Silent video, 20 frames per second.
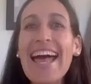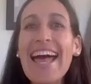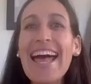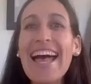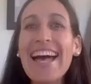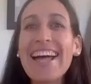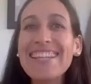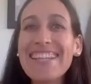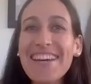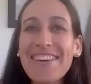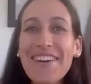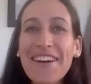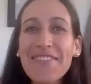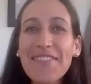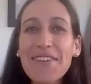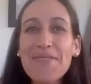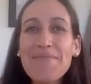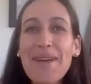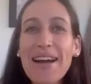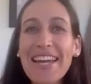Hello
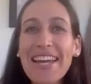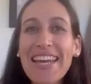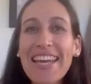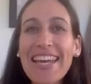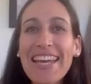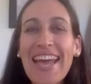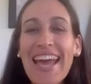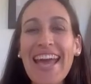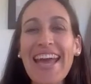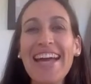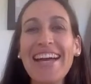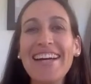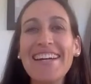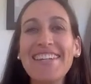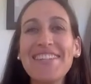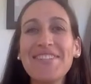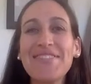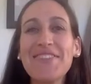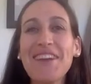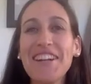everybody
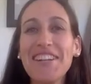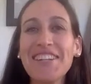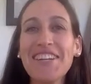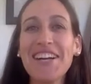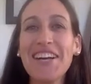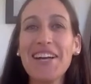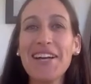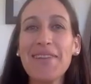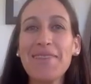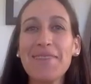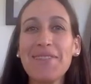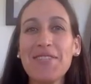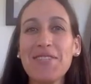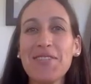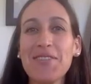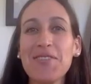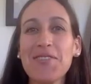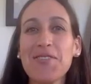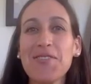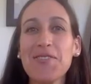and welcome
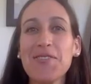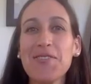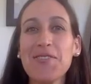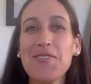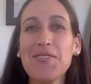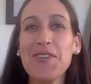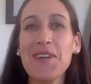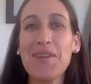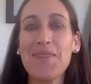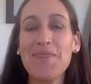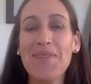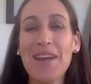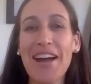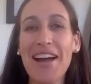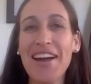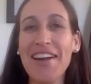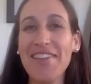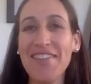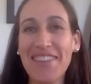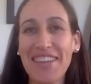to
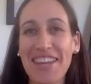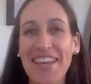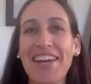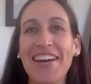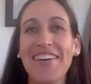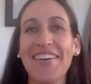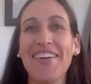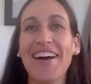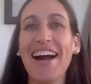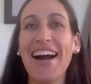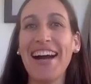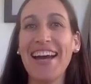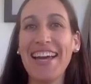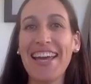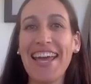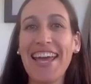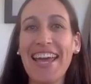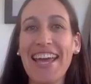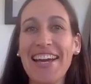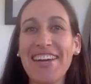my video.
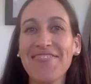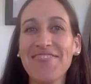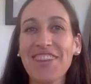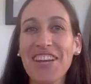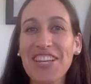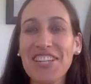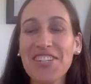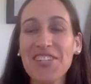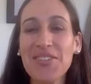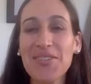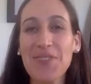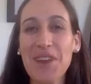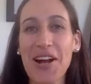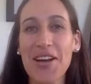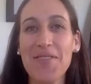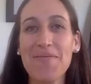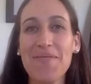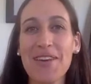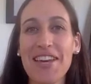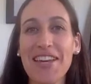I am Rachel
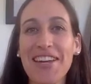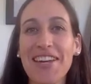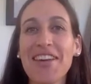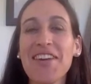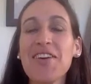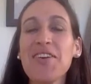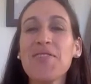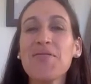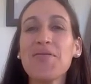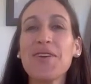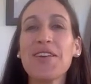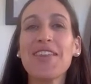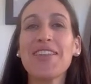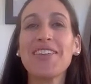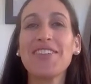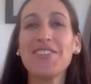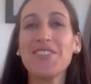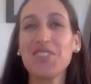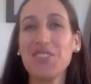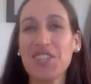Rothman with
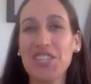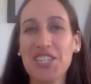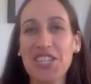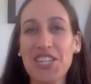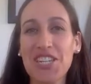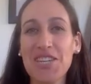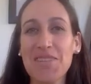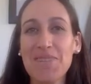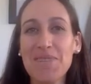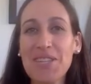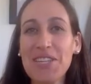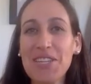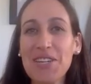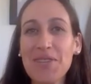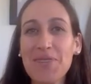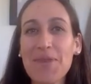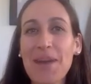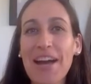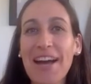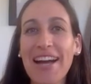Nutrition in
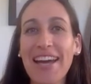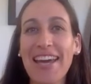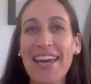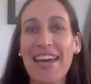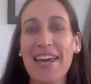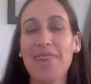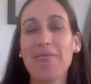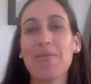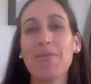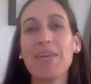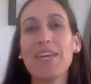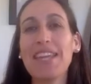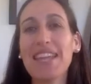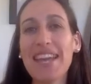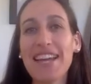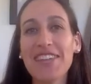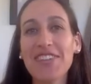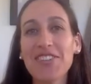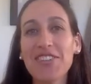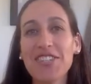Bloom. I am a
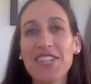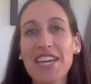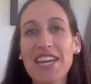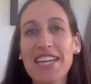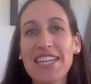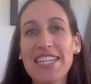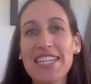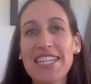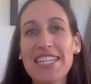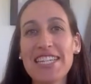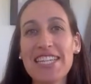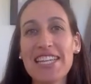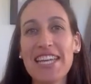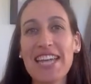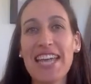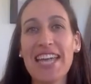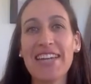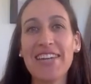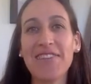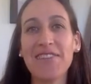pediatric dietitian
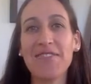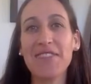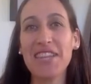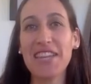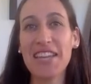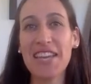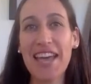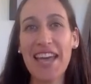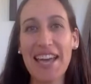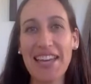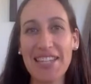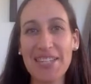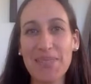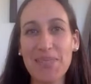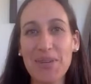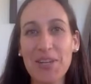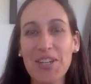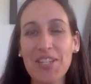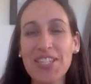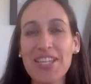and a feeding
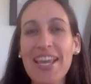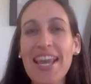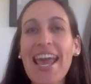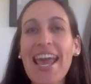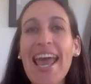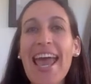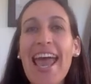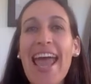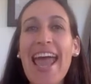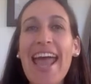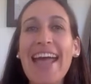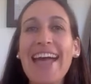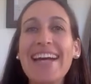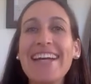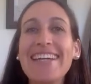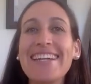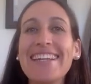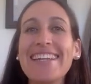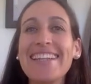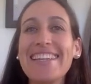expert,
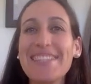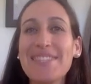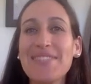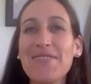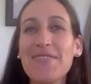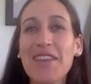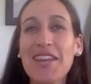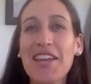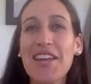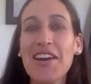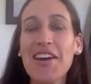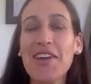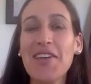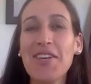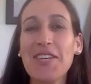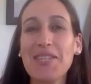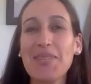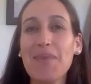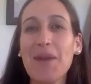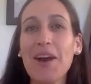and this video
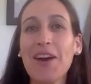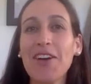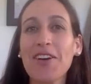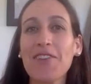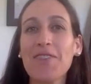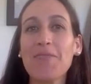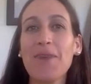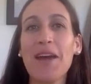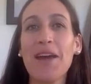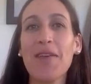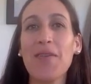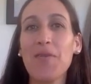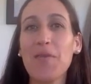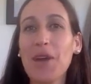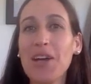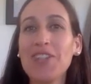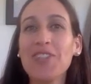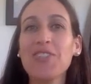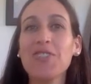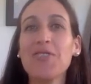is part of my
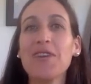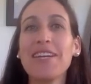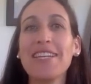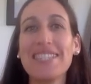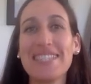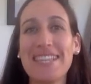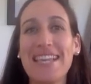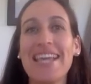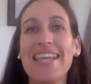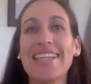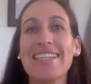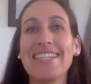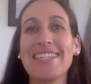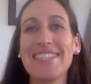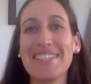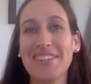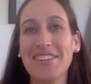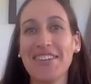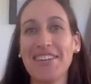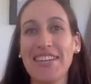What Do I Say
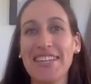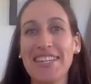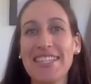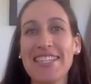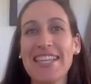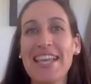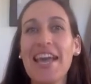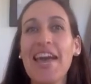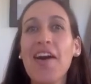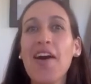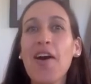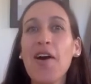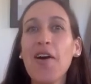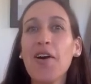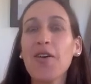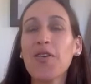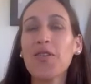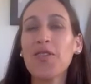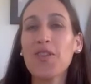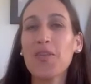series.
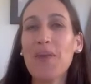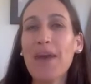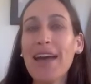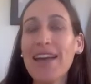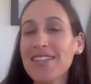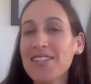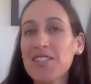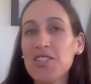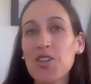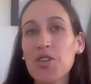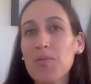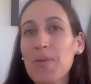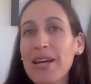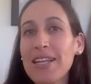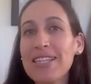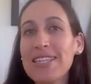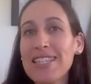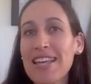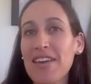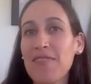Over the past 2
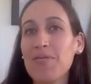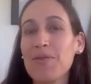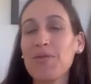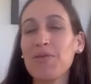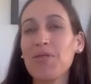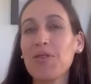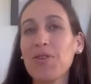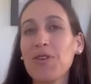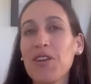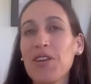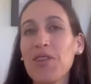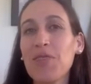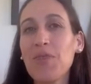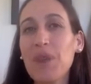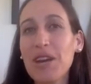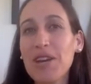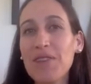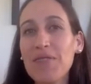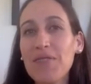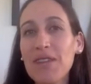months I've been recording
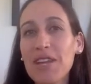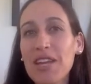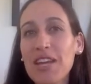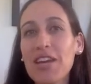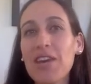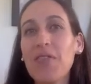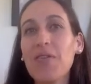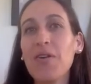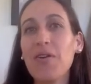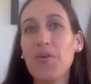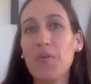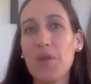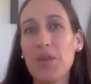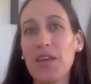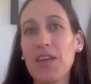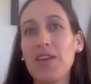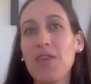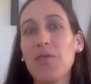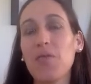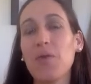one video a
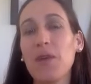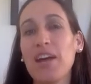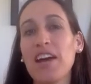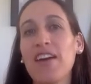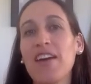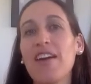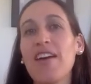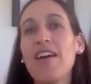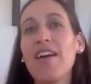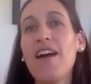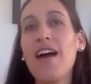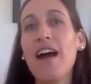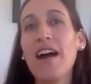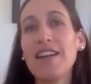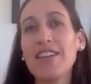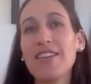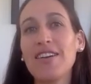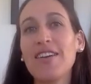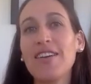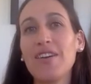week where
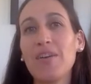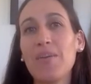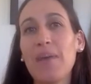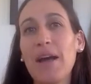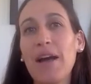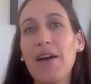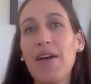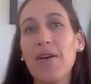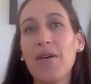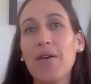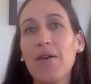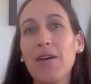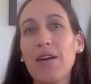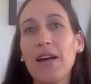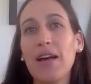I talk about